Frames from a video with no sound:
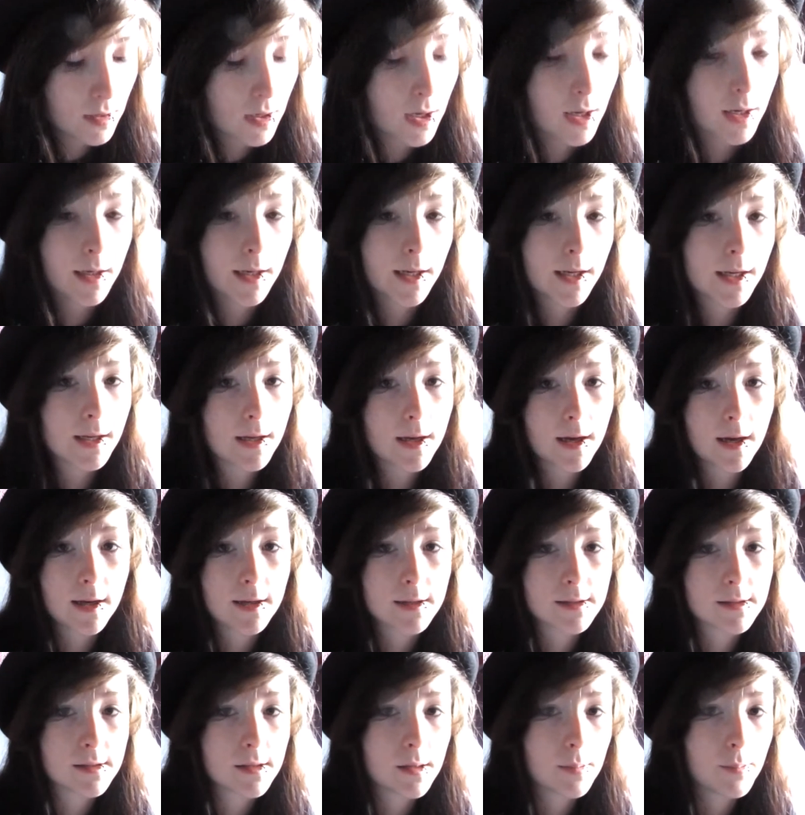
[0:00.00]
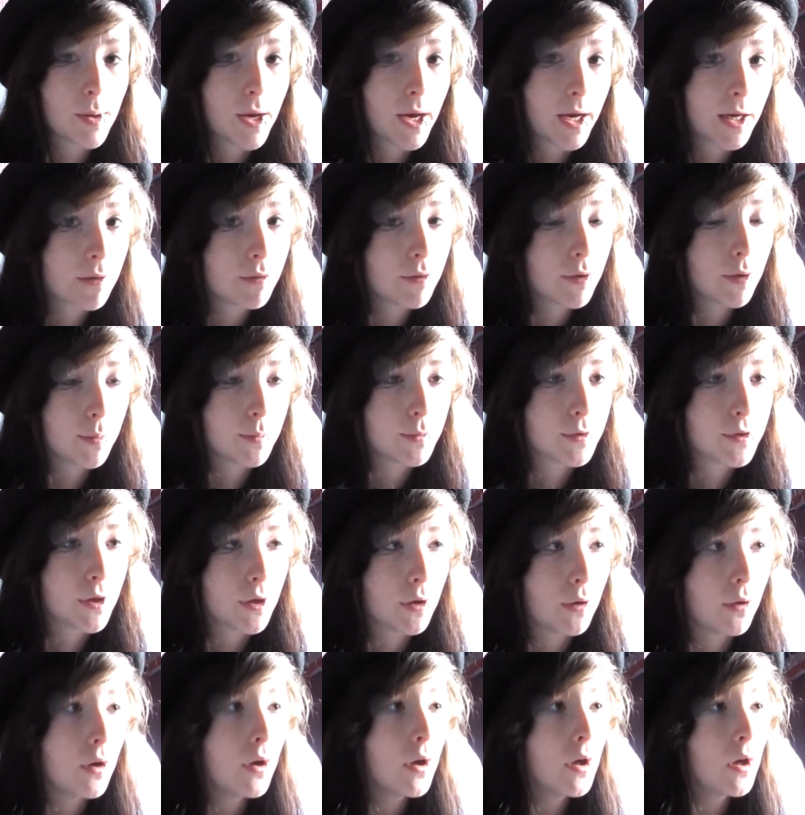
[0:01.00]
and he has a back room,
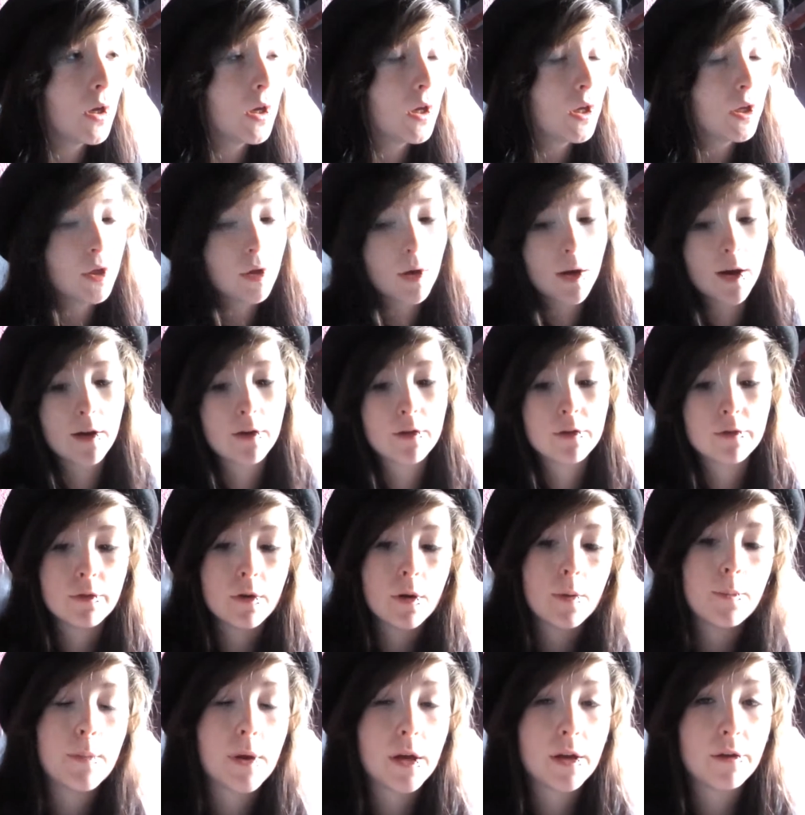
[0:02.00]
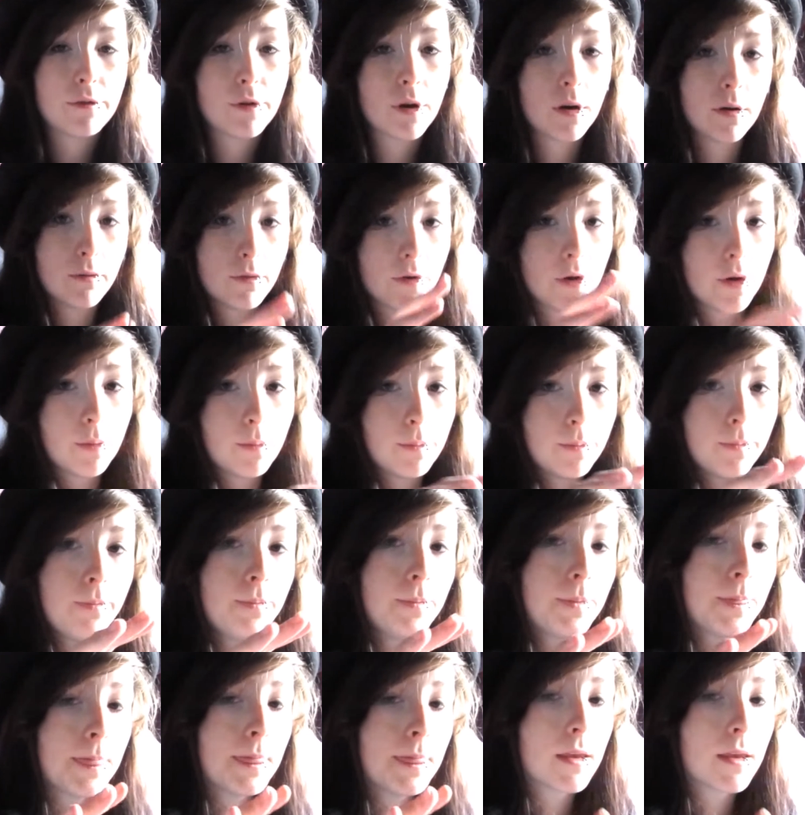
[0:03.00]
so you have my front room,
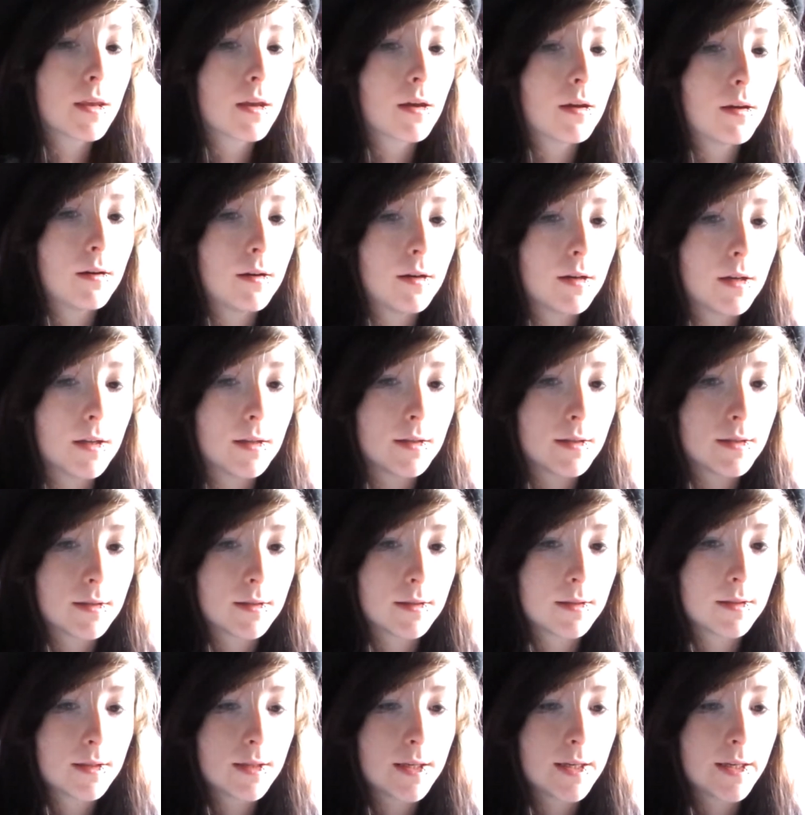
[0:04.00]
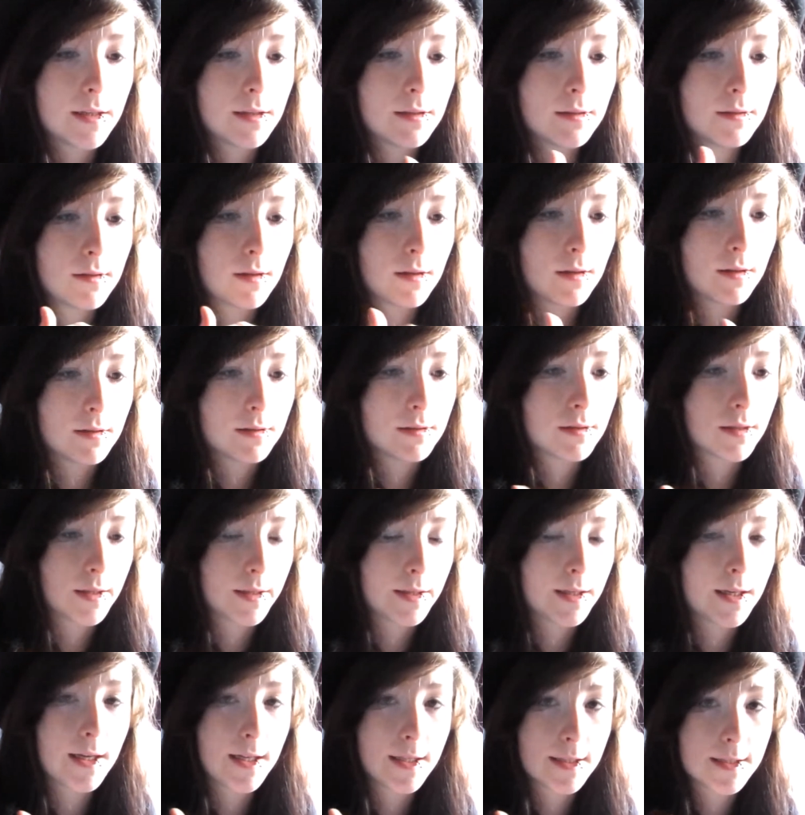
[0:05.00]
and the
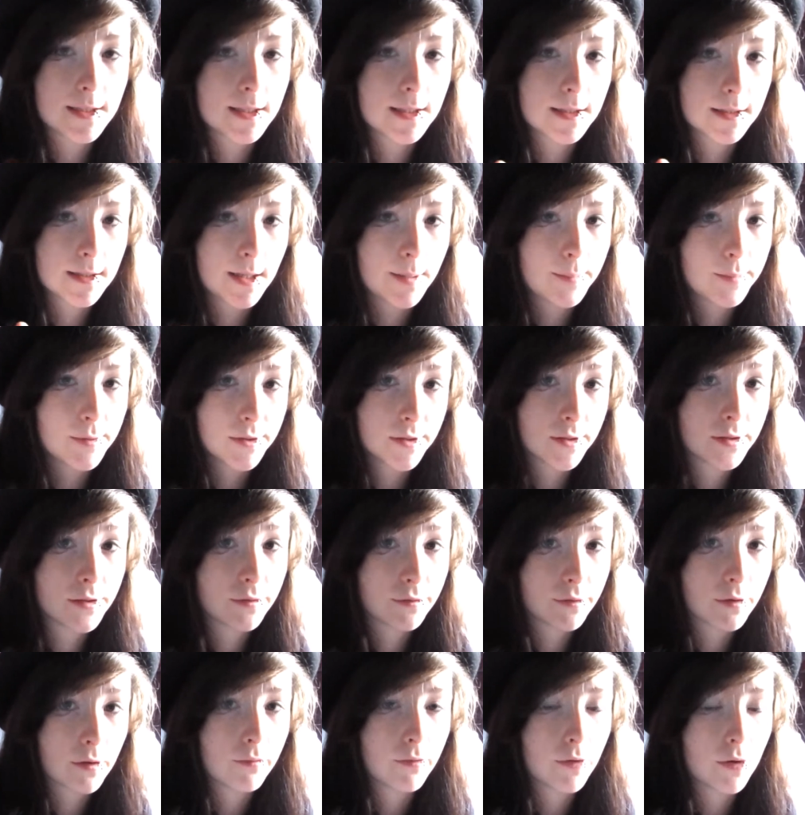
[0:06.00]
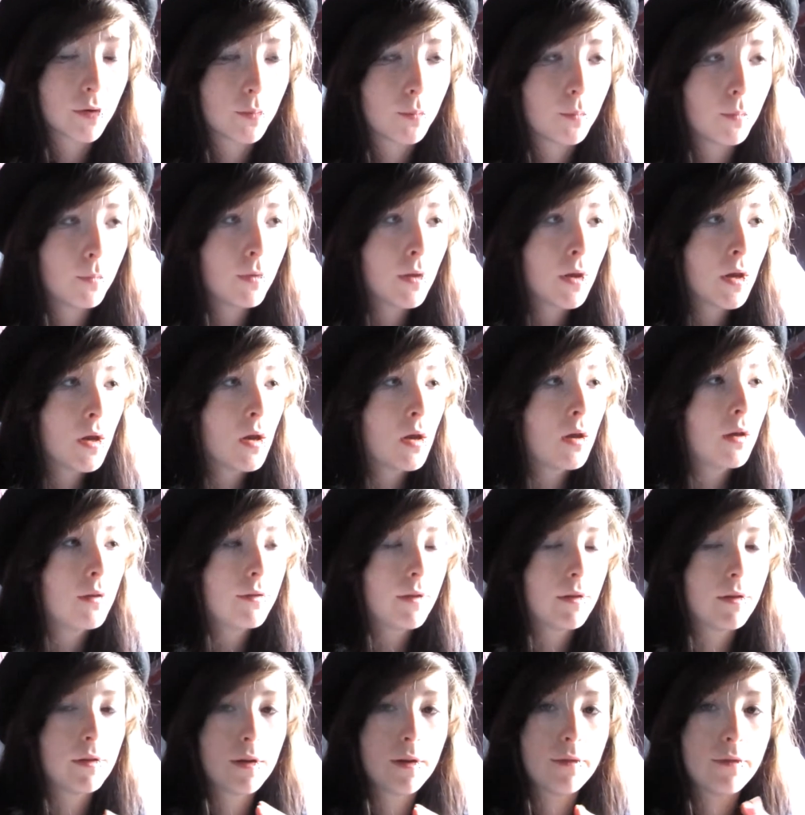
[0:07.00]
like eating tables in the front room,
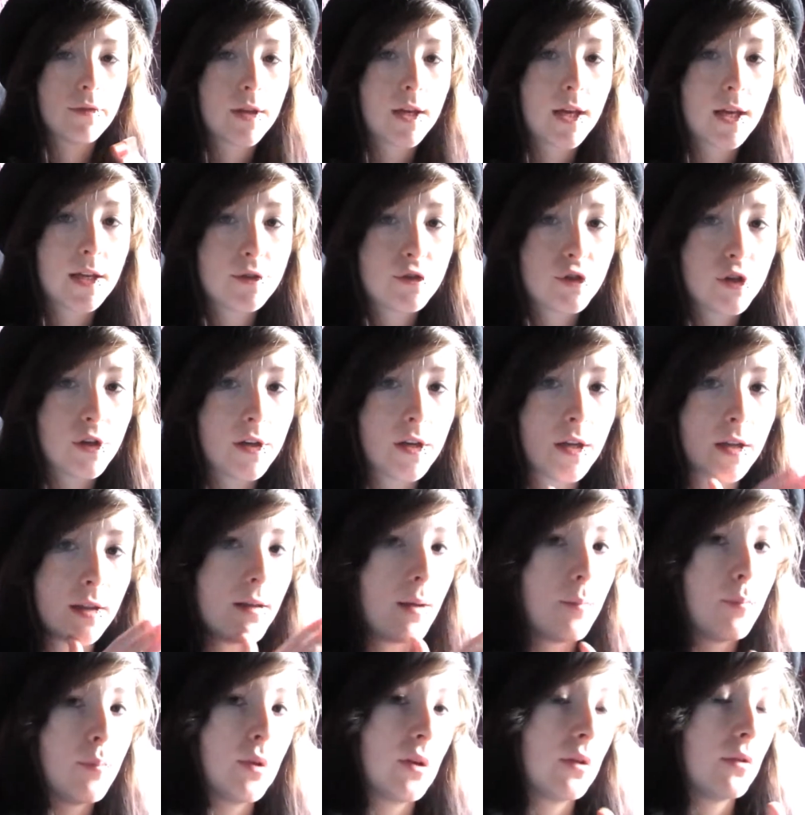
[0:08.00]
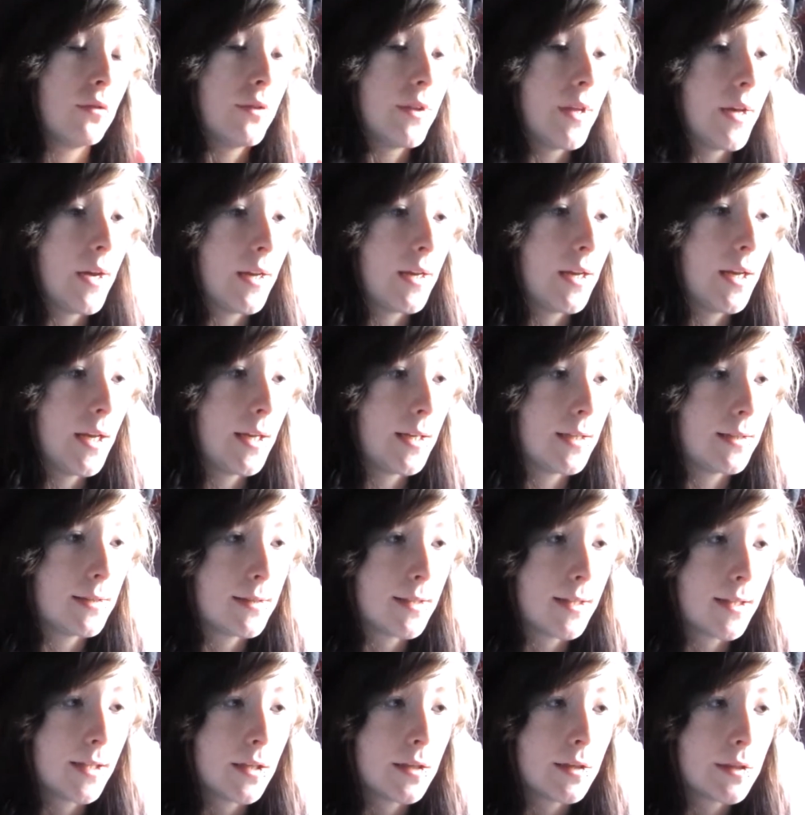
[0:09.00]
then you have the kitchen, and then beyond that is
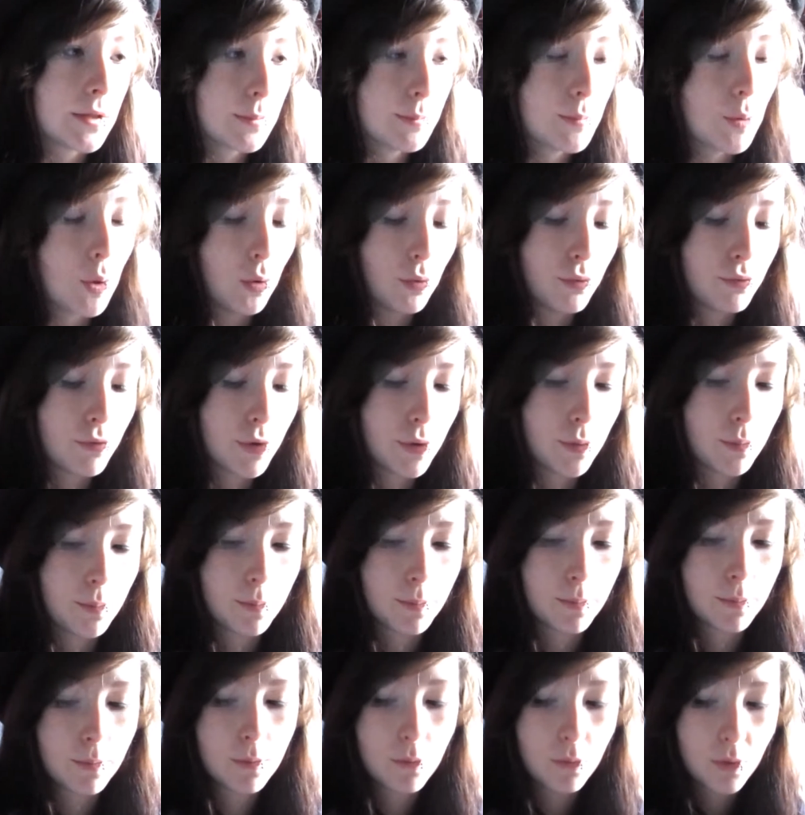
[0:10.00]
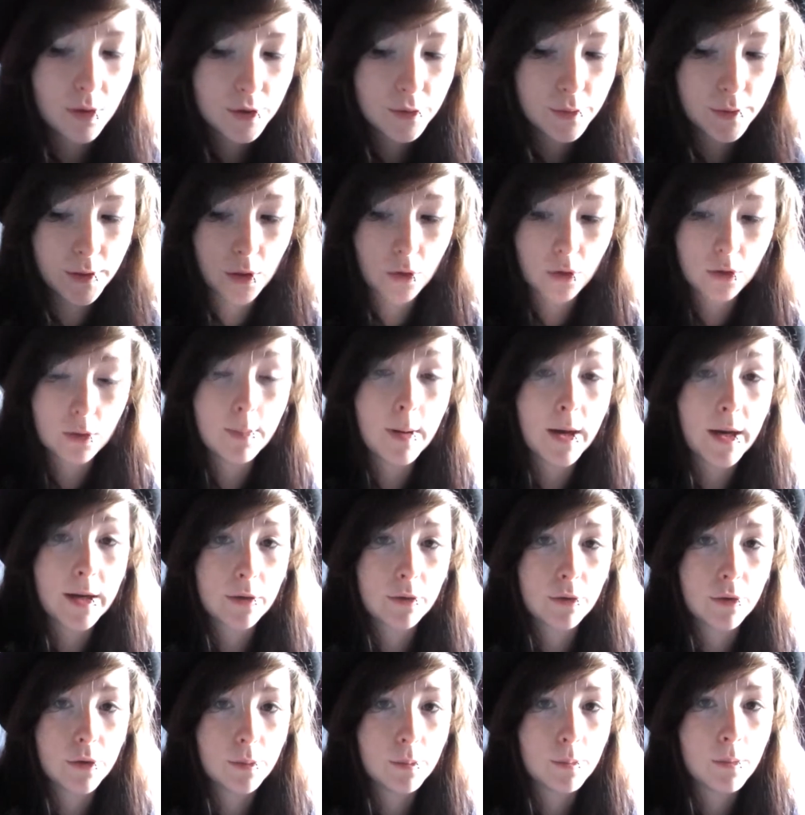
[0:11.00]
like a small room, which we call the
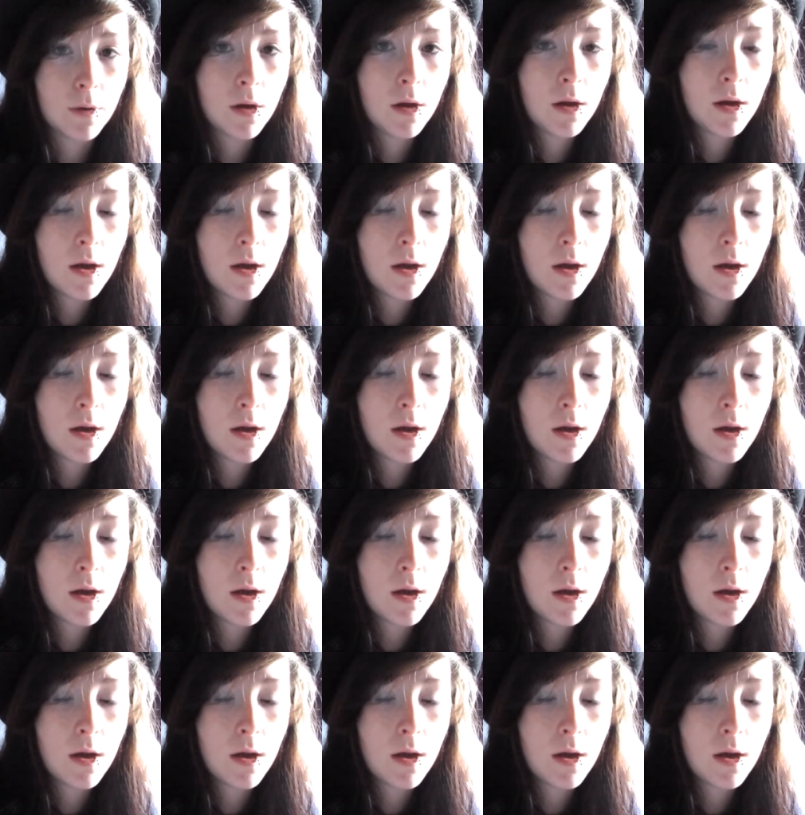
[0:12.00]
back room,